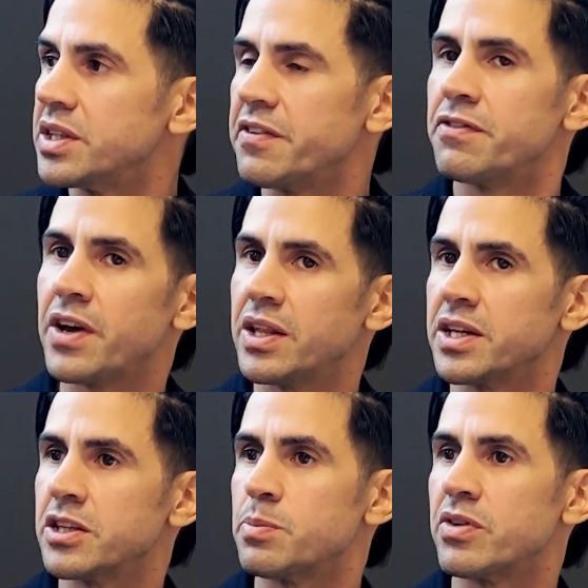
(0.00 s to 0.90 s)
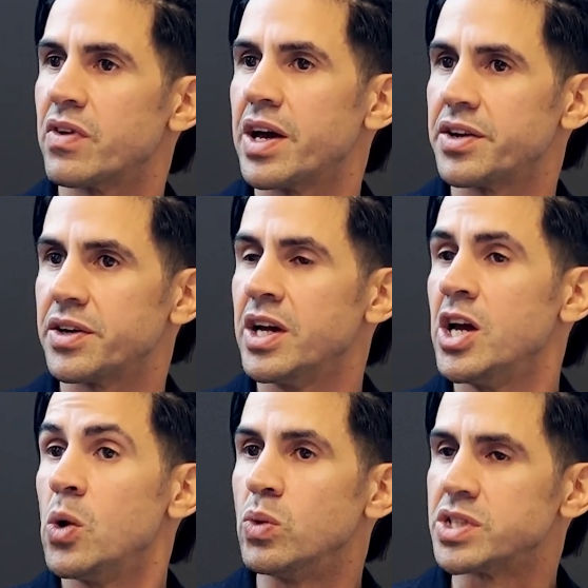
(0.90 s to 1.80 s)
They felt like their provider
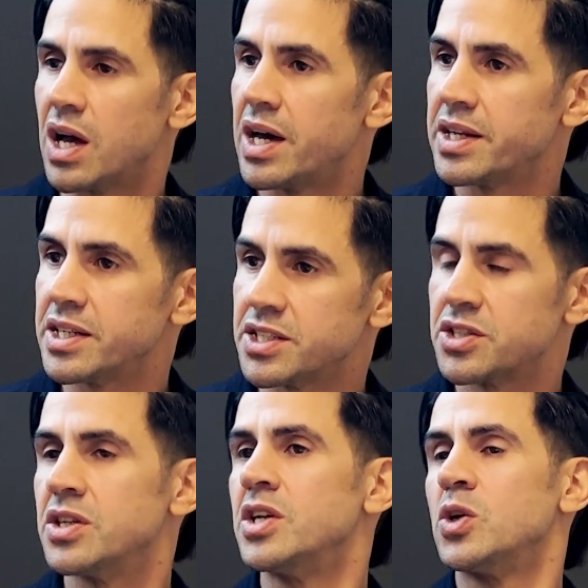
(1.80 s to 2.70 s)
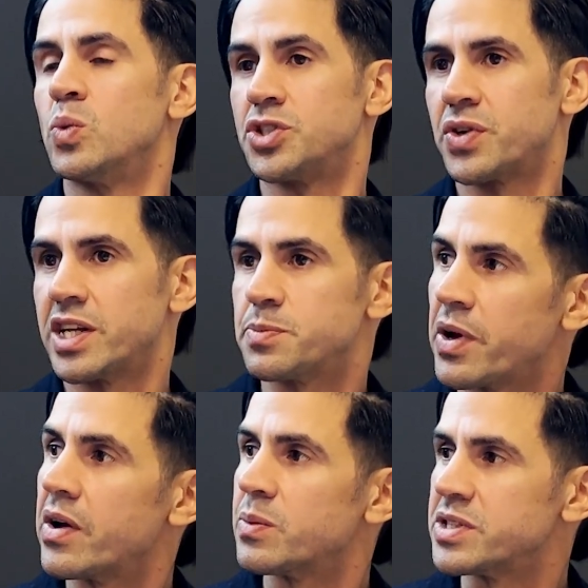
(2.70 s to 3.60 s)
was honest, was
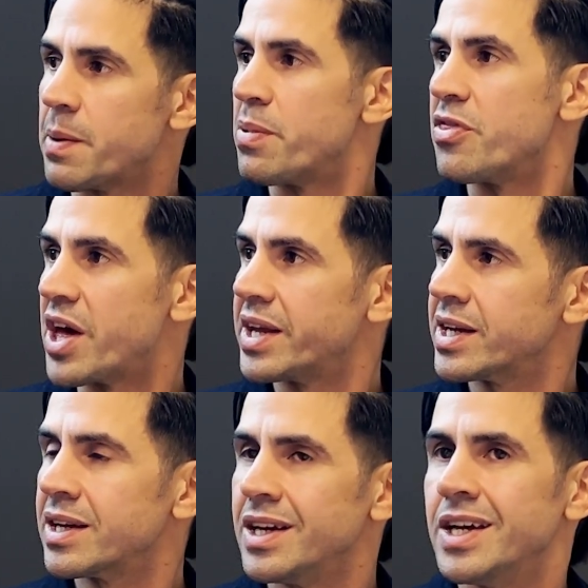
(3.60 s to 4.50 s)
transparent, was empathetic.